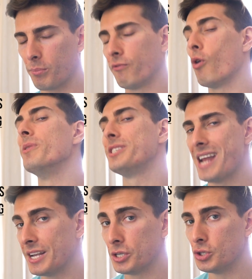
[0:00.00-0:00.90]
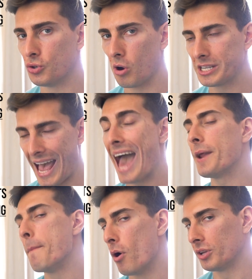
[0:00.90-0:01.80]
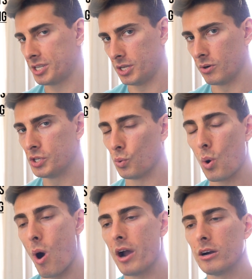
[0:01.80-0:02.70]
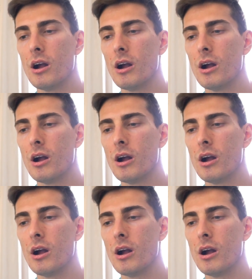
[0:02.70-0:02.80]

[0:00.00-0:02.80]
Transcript: performance enhancing drugs, anabolic steroids require